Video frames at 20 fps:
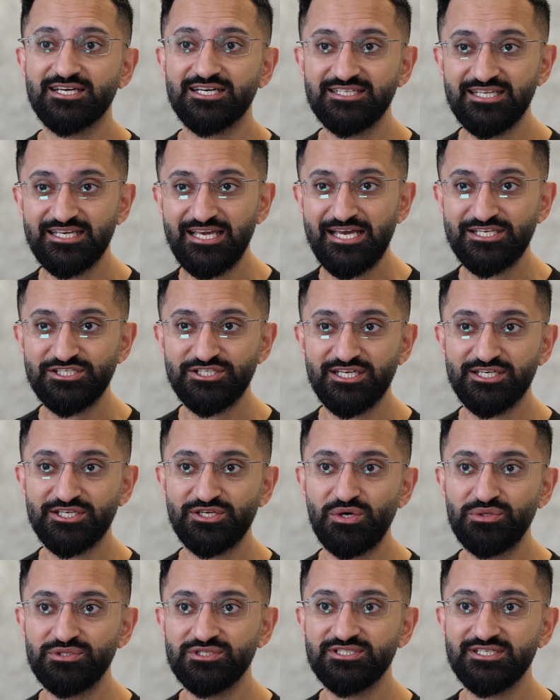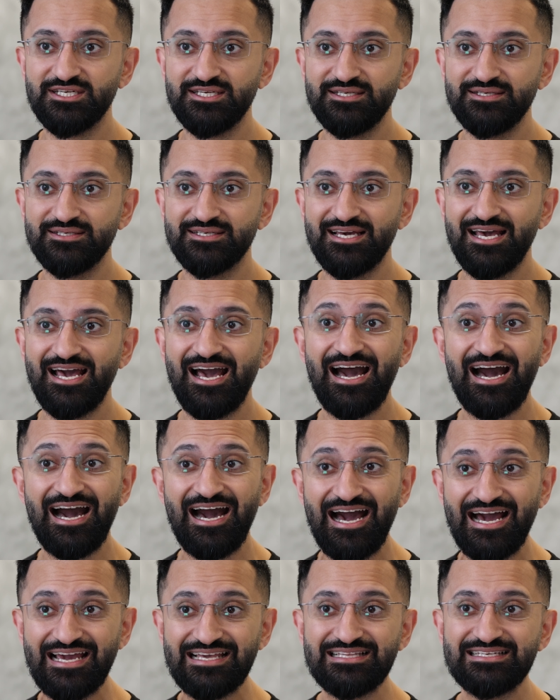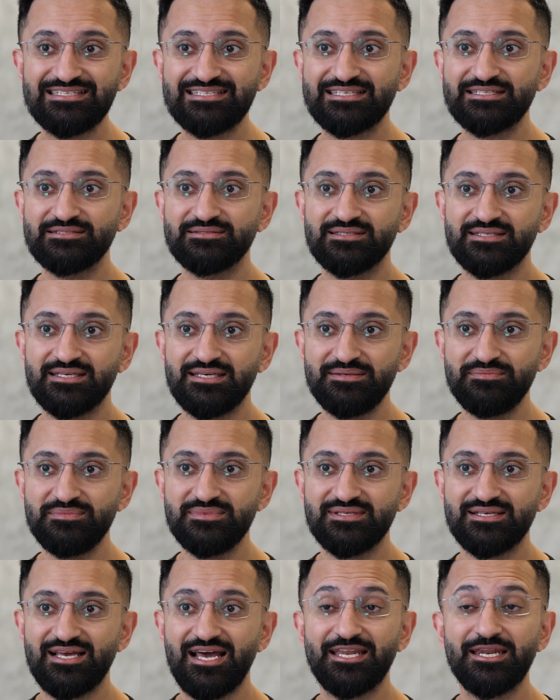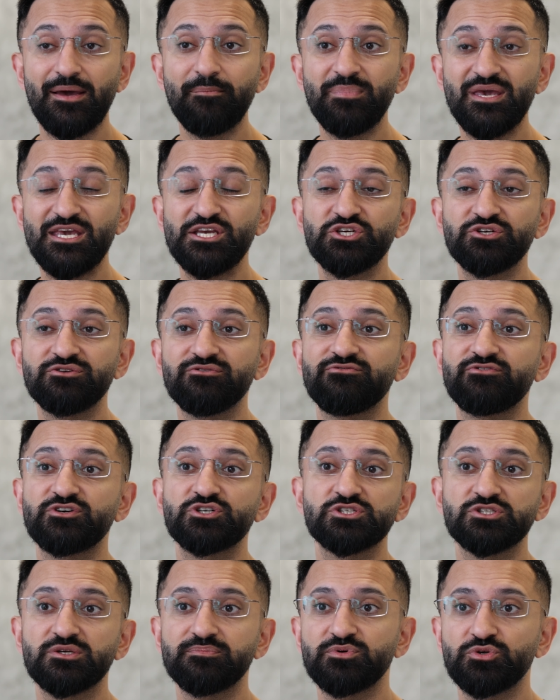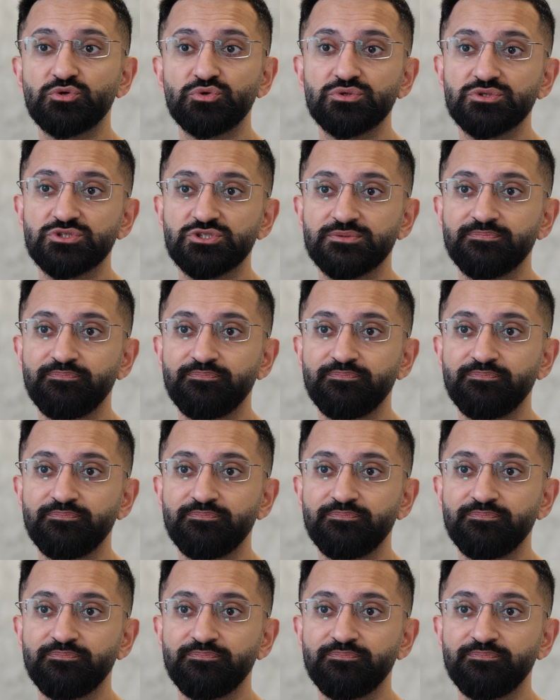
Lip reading: cutting-edge technology, highly skilled teams, and a patient-first approach.